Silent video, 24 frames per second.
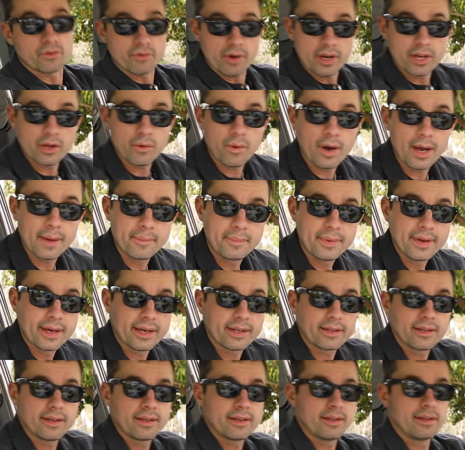So the radio I
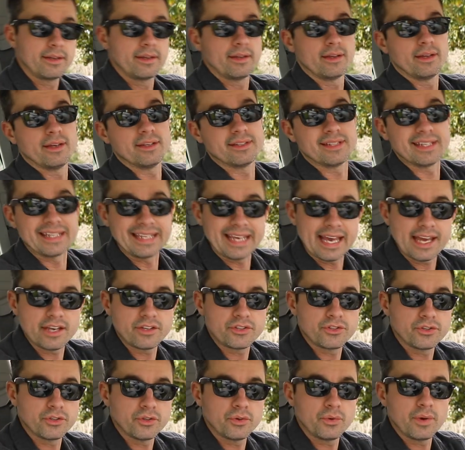picked is the
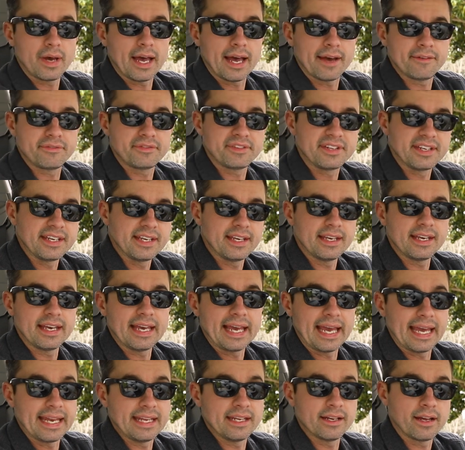Yaesu
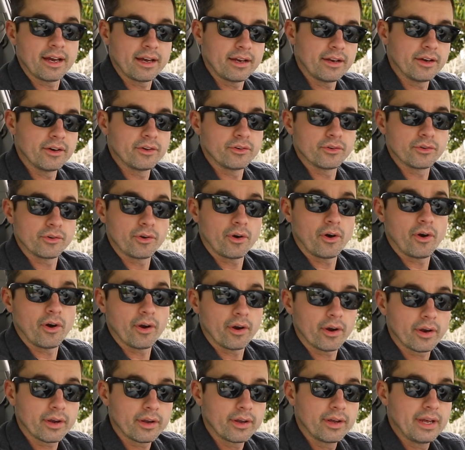
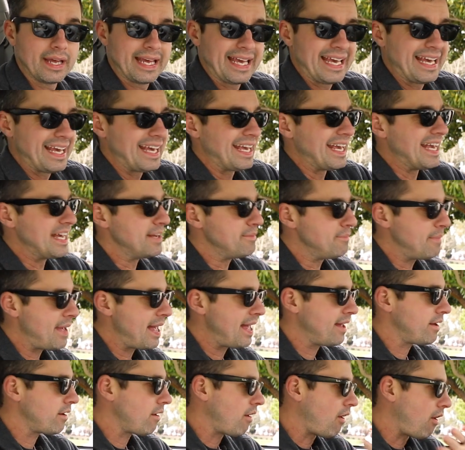FT8900R. It
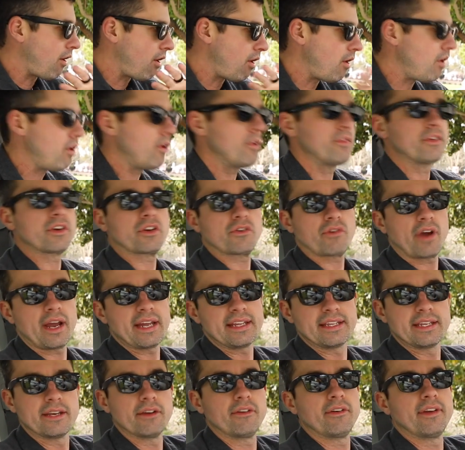met all the
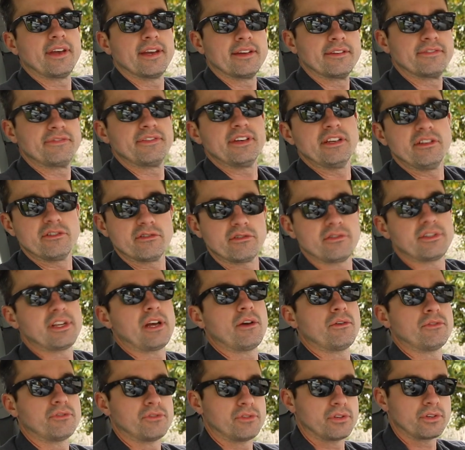criteria and
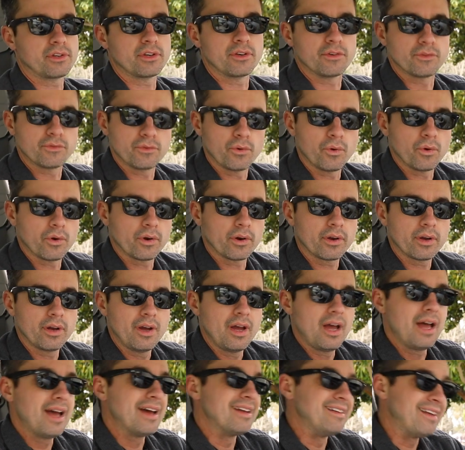features I was looking for.
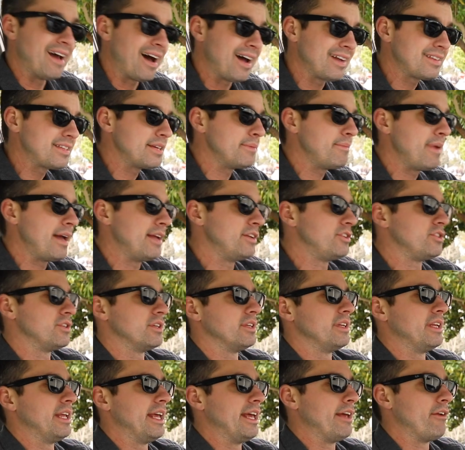Not to
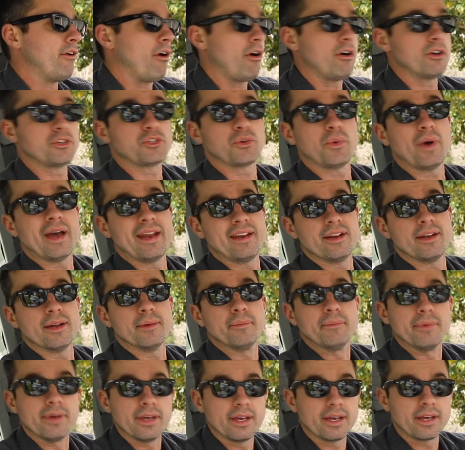mention, it also
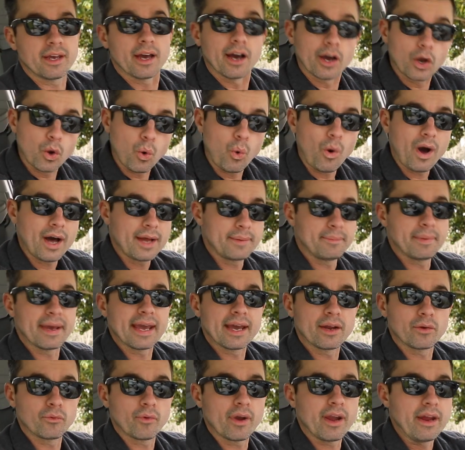ended up being a quad
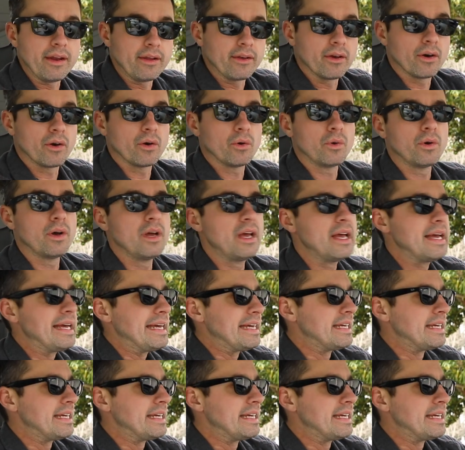band radio.